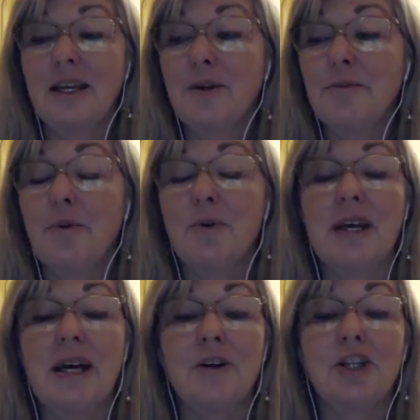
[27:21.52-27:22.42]
But
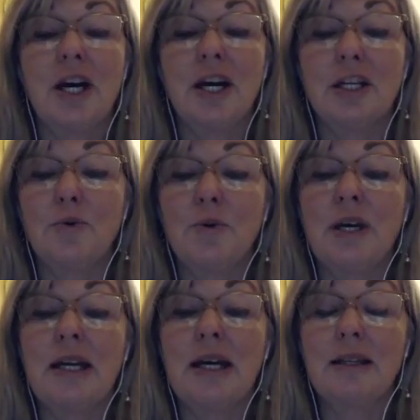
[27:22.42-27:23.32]
without change, we
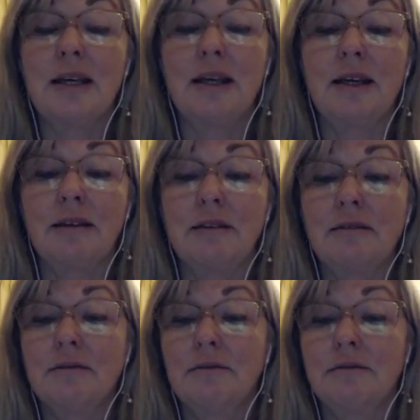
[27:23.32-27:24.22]
are nothing.
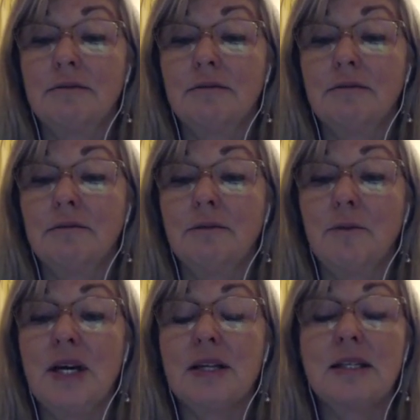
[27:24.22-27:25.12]

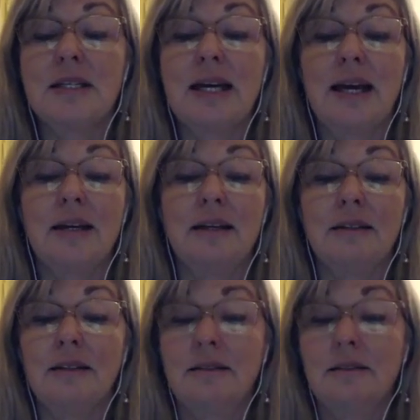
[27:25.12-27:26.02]
We are stagnant.